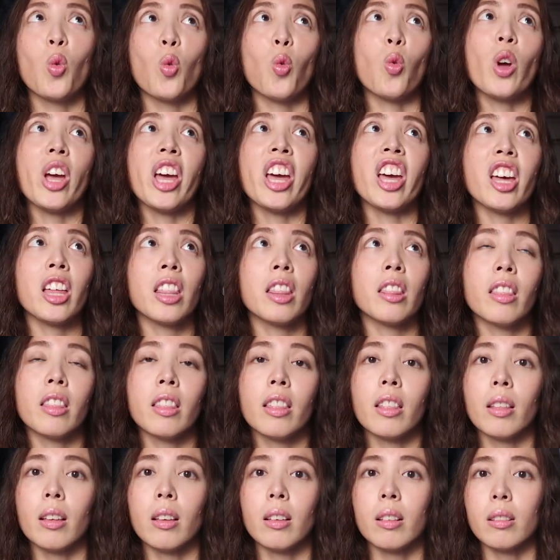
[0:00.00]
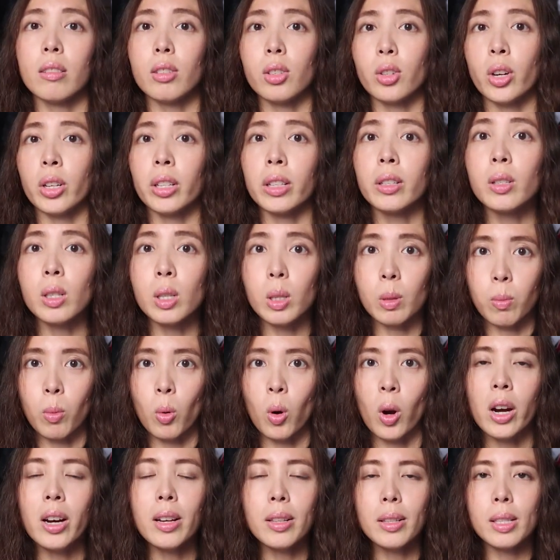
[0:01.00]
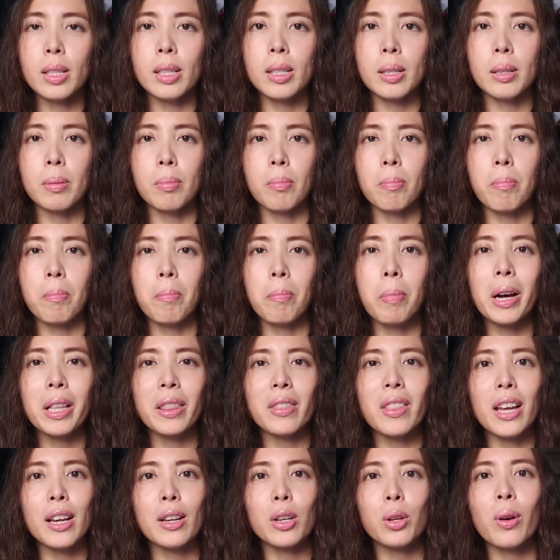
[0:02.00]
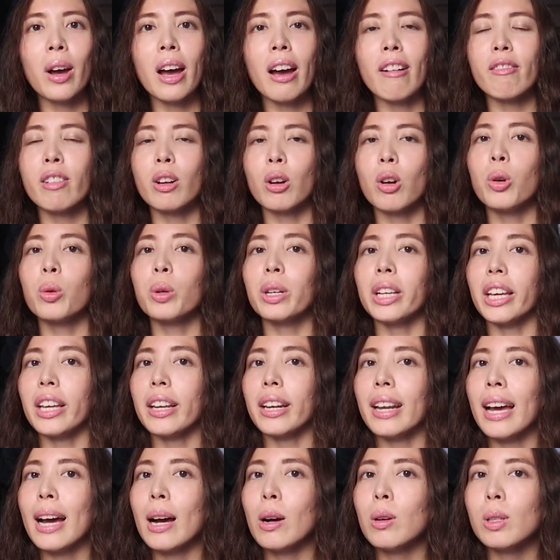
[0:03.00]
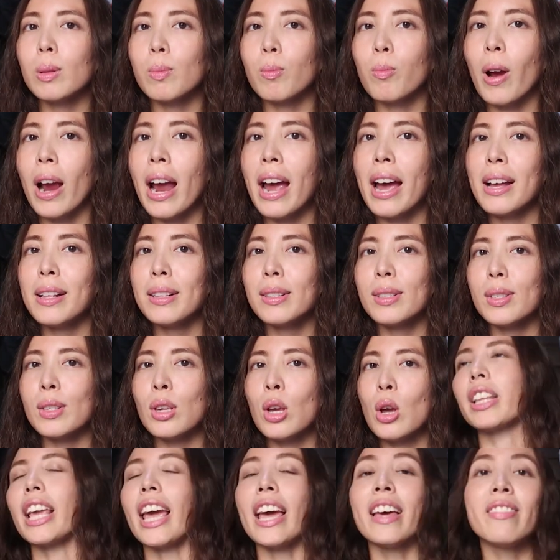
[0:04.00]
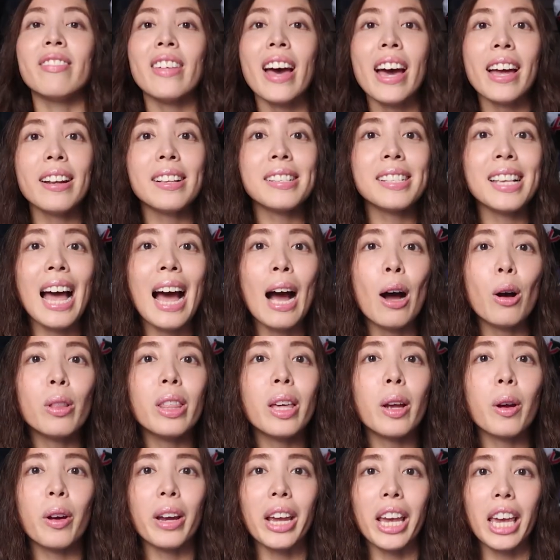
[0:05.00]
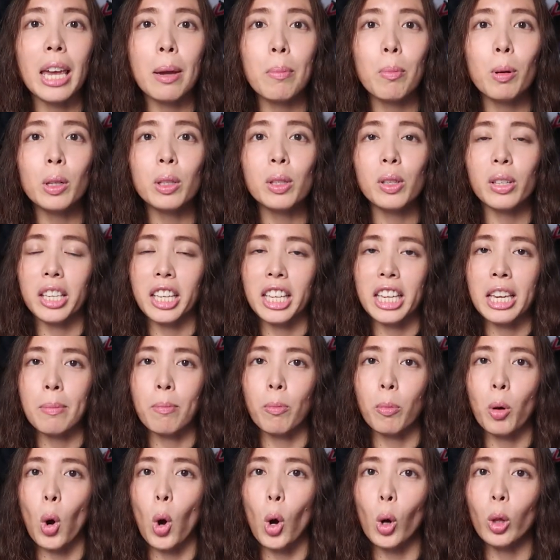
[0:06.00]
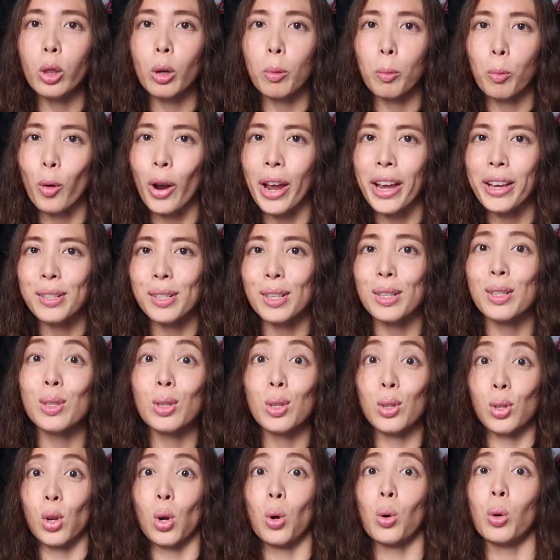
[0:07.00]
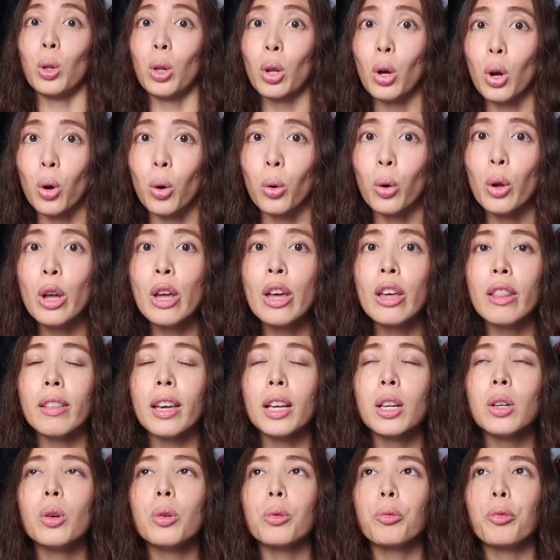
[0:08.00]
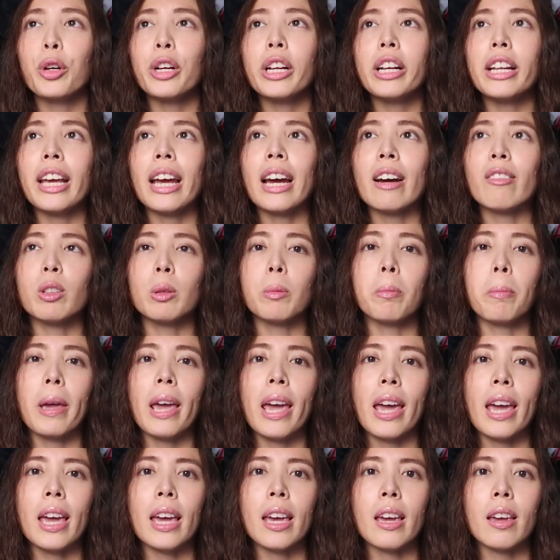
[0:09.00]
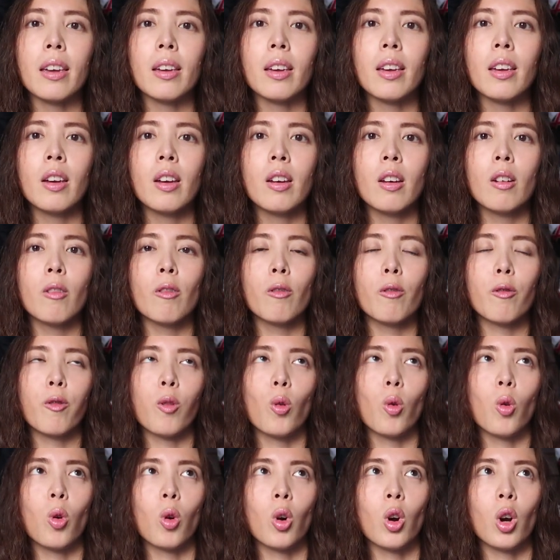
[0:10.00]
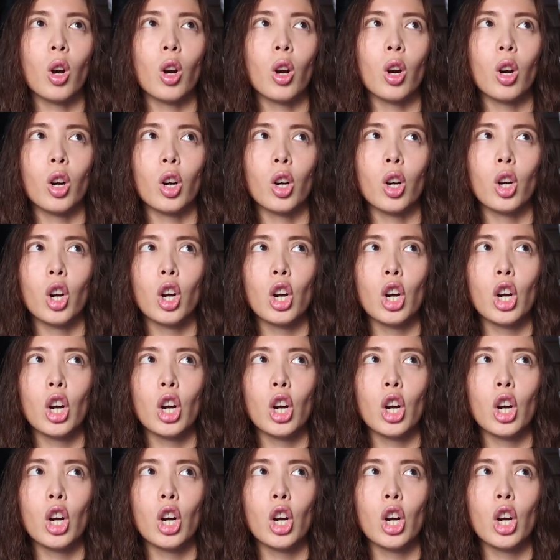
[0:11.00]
with certain sports, but they do have their own in-house brands, and that is how they're able to keep all the prices so low. They don't really have to pay for